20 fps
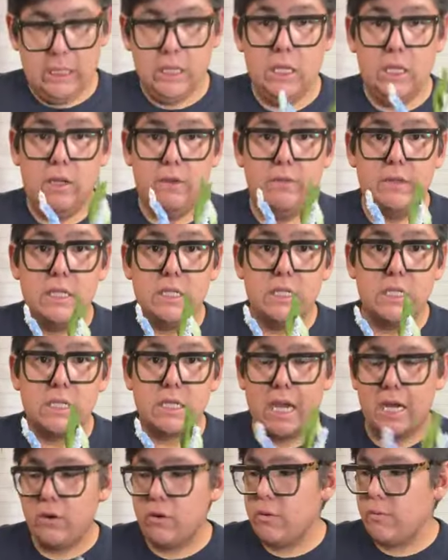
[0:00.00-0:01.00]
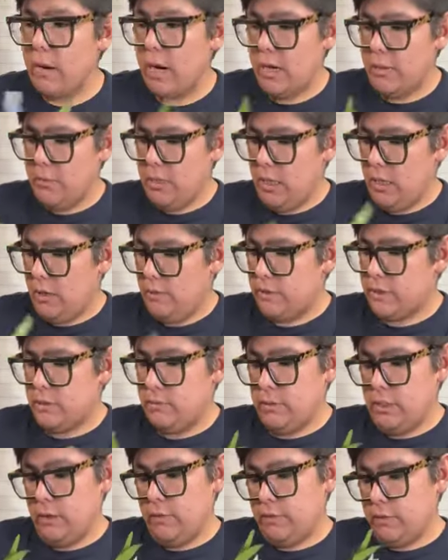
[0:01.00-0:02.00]
I love these. These kind of remind me
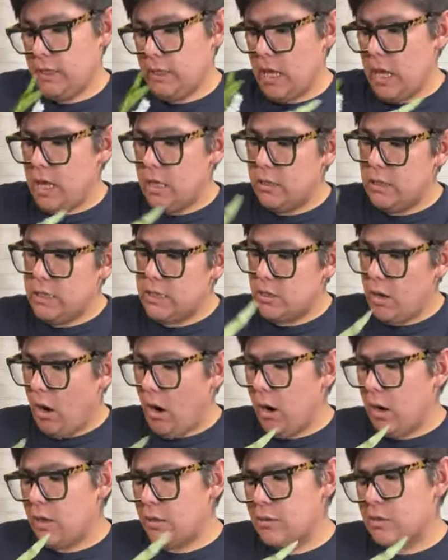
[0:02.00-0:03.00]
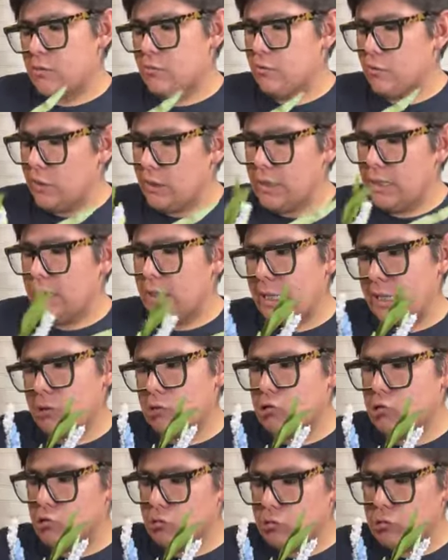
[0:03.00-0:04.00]
of some delphin. These aren't really
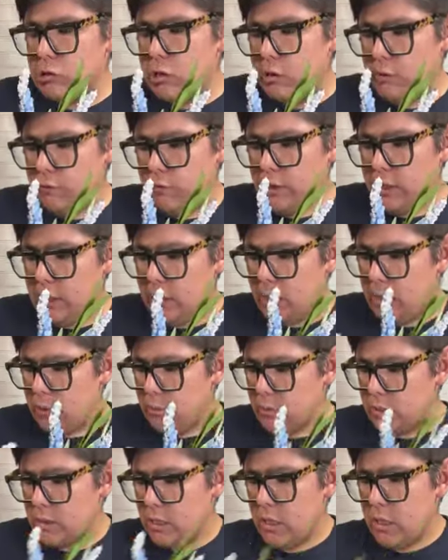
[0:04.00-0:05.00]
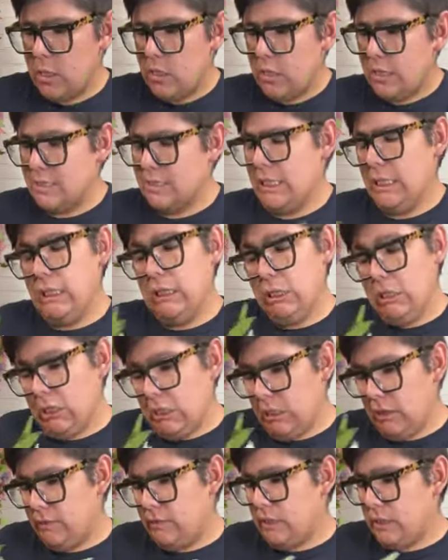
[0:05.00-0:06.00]
like true delphiniums, because I
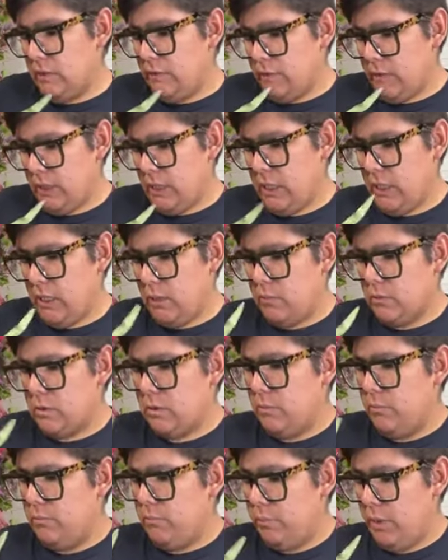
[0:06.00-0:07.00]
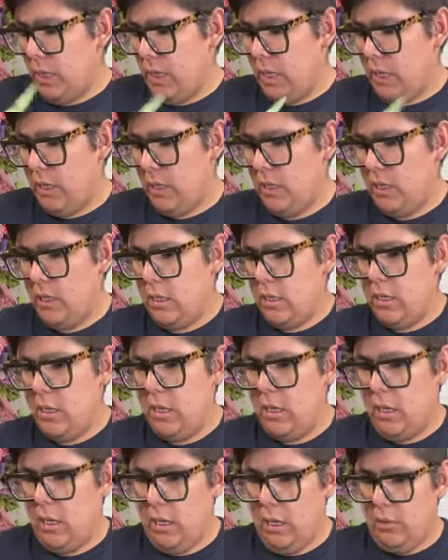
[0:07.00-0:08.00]
love delphiniums, but
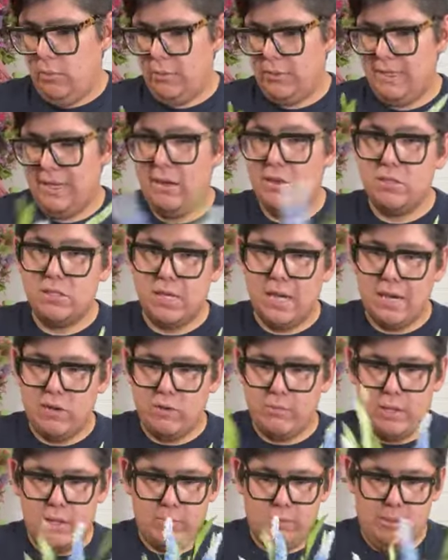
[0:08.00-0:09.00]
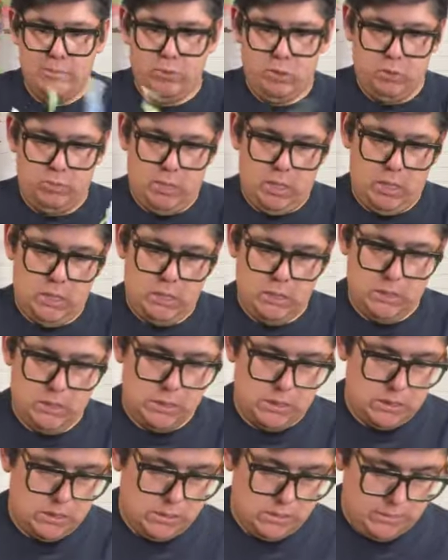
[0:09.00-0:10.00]
they also kind of remind me of
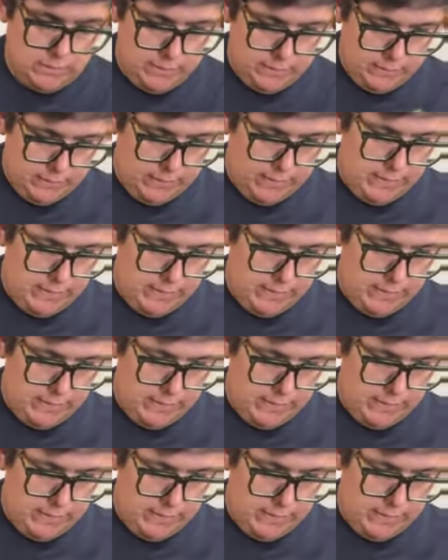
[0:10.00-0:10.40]
bluebonnets.